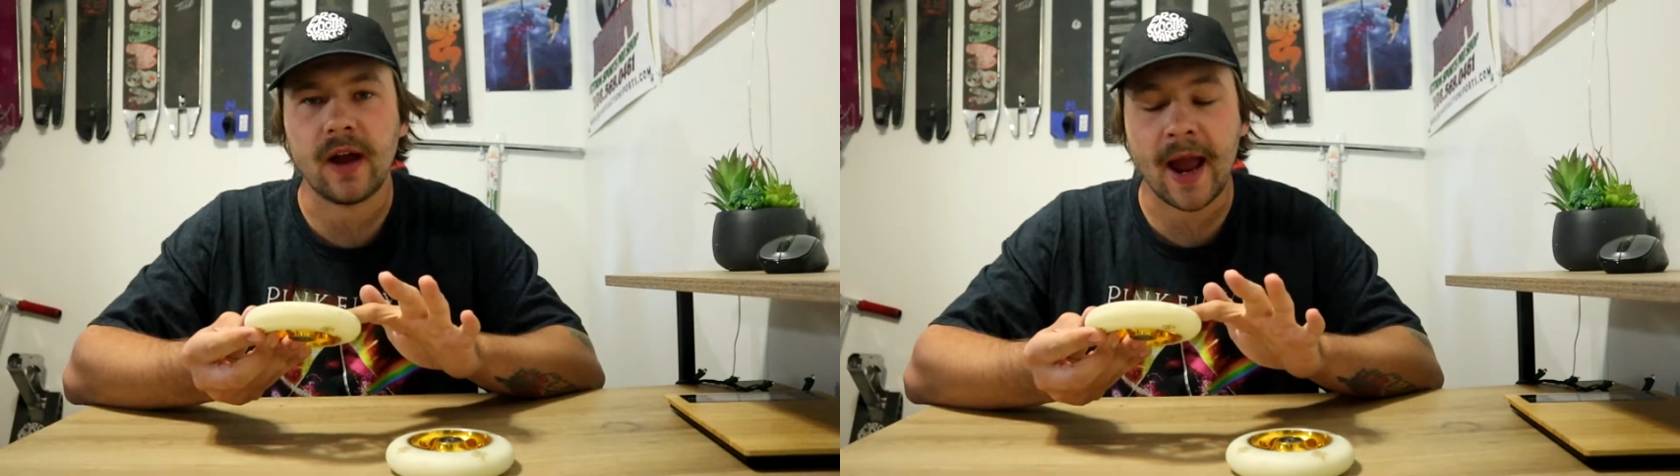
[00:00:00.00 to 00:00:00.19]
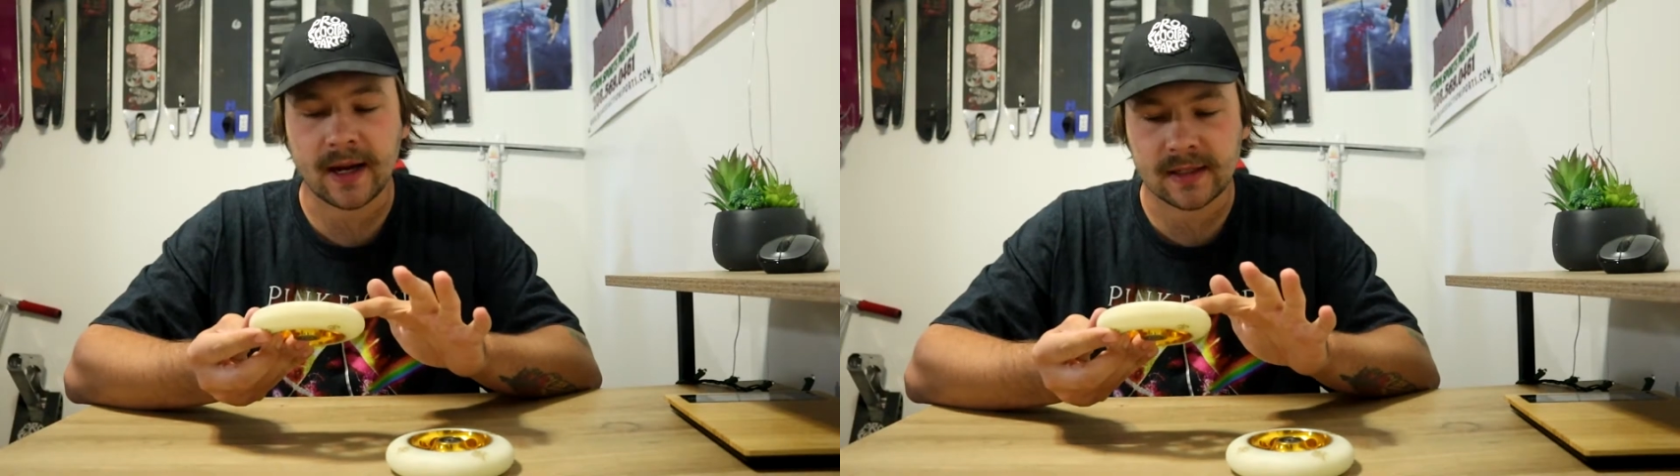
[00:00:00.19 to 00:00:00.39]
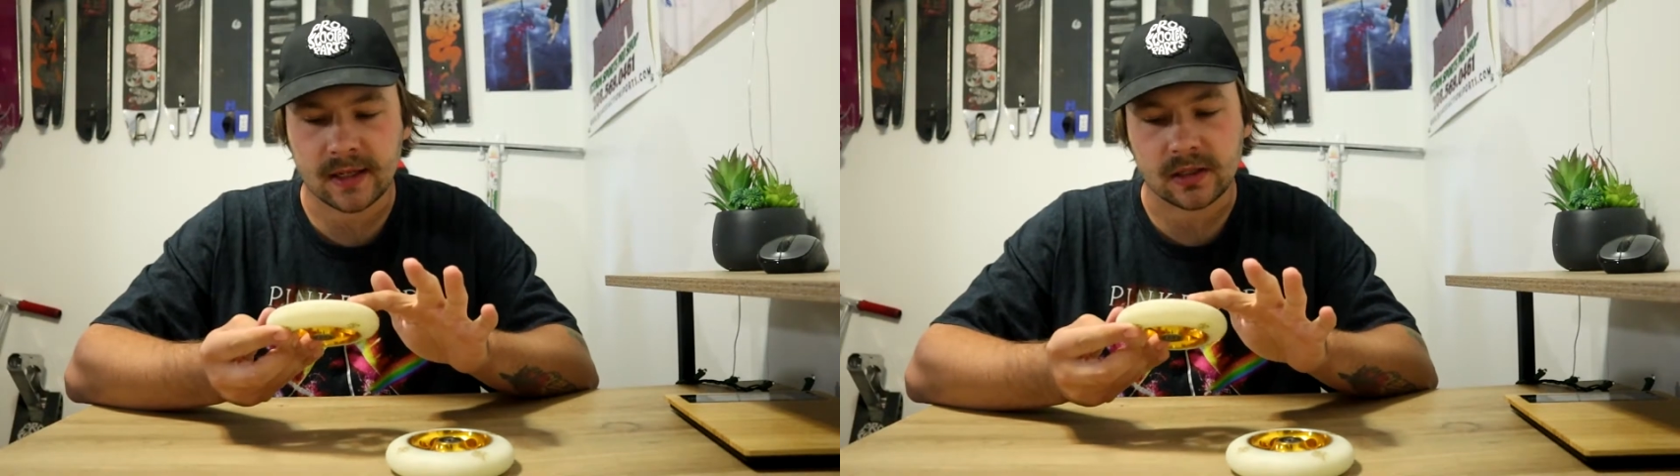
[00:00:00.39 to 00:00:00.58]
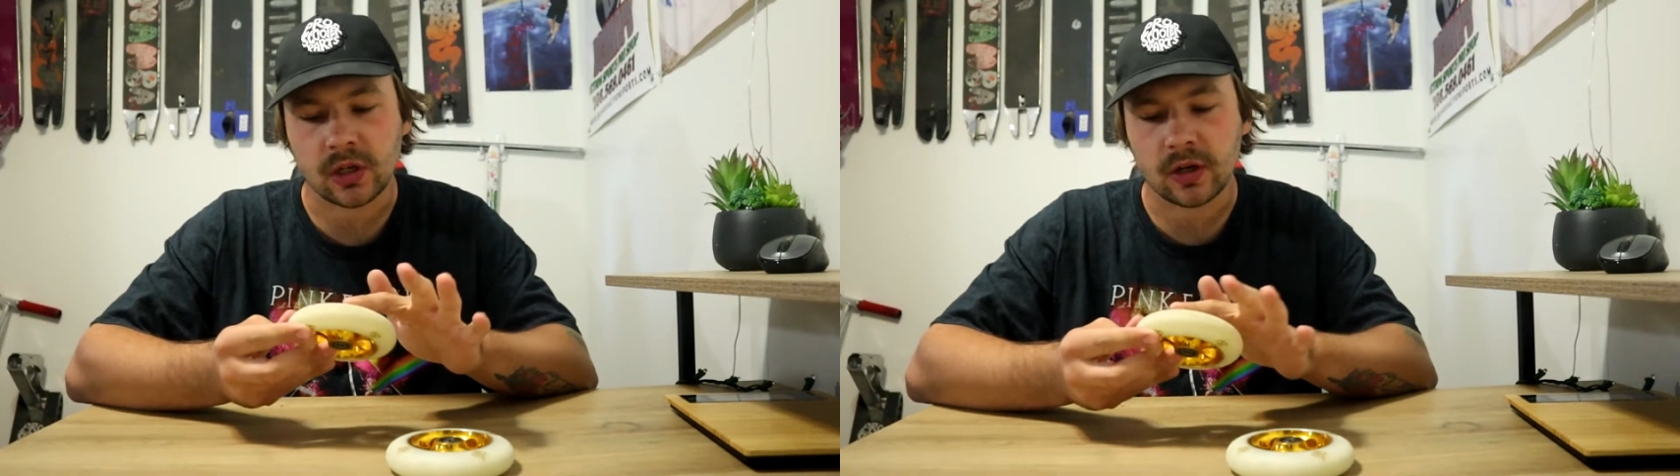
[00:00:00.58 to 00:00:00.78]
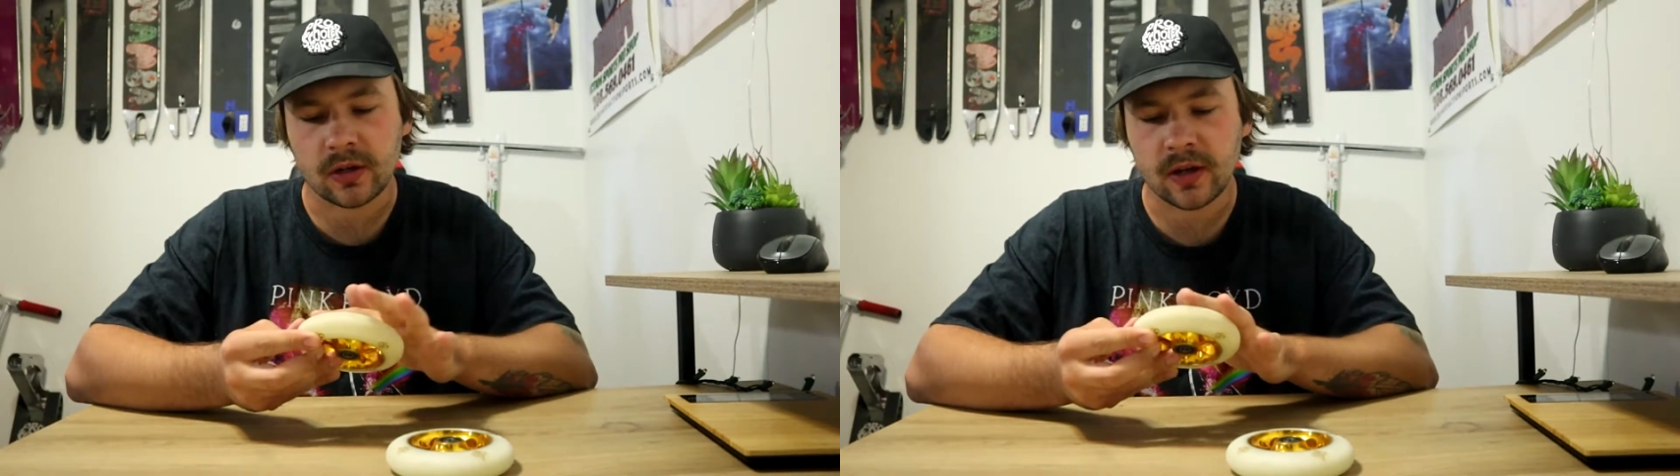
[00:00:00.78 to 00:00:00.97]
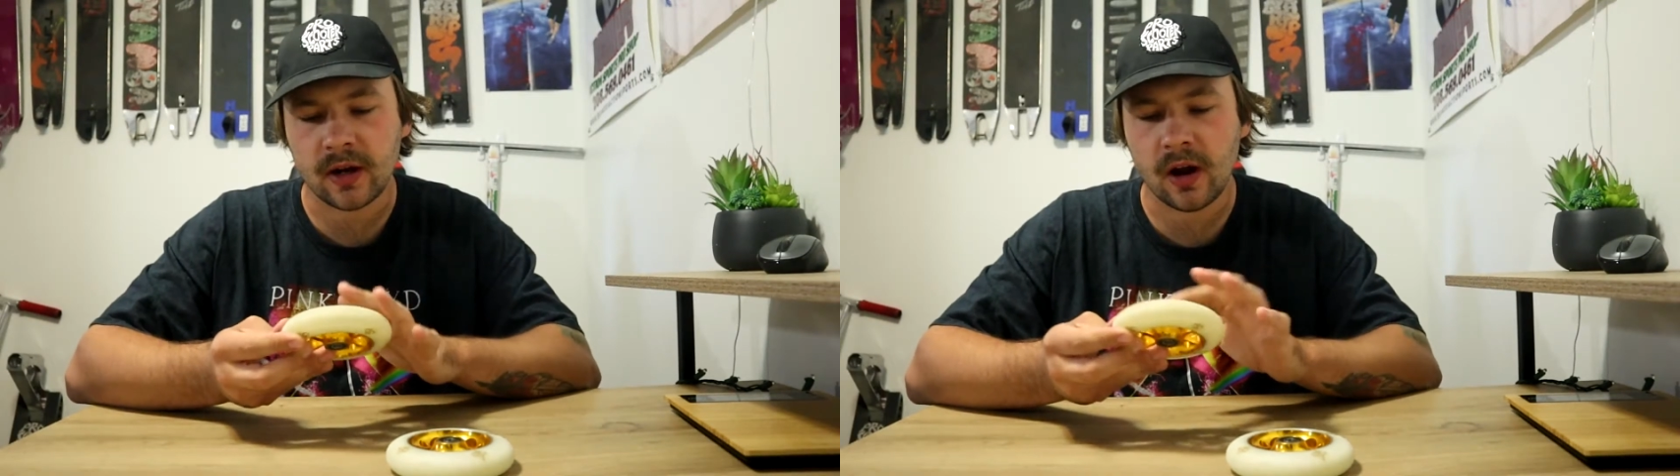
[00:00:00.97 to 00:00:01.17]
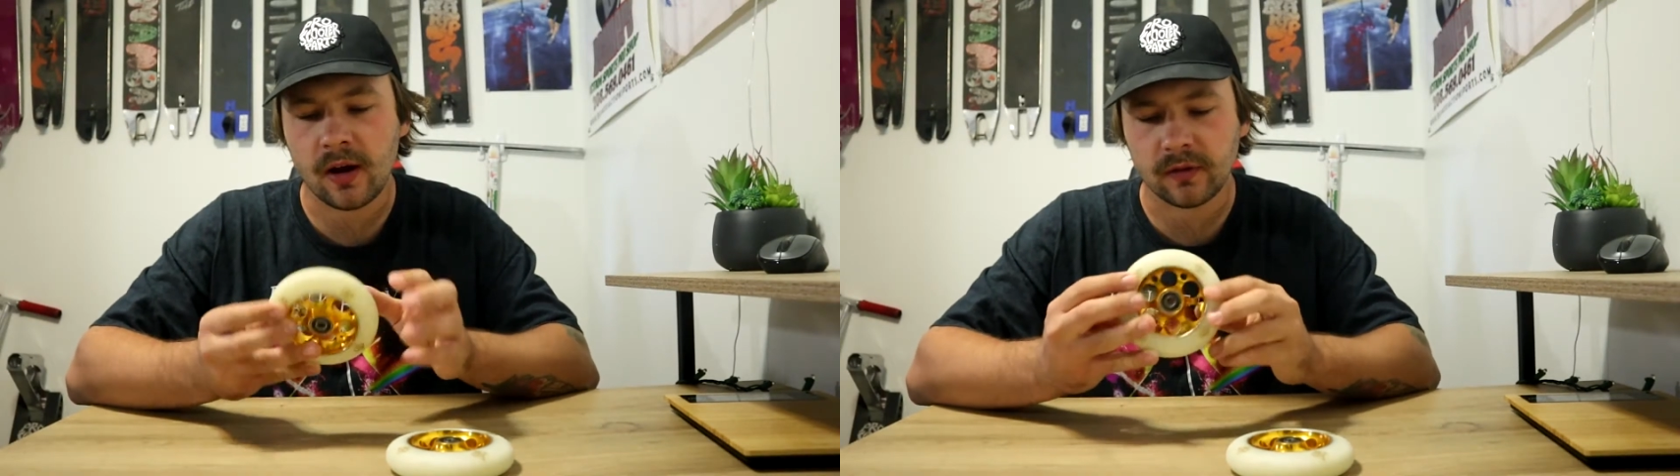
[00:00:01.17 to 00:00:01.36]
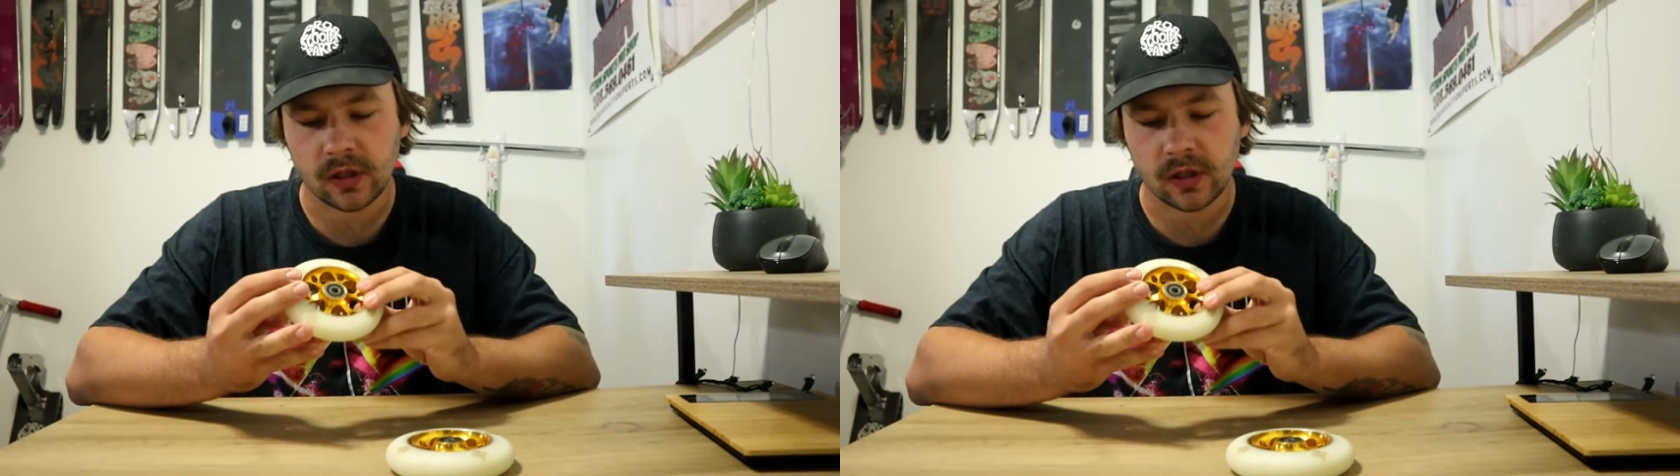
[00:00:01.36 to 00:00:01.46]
excess urethane off,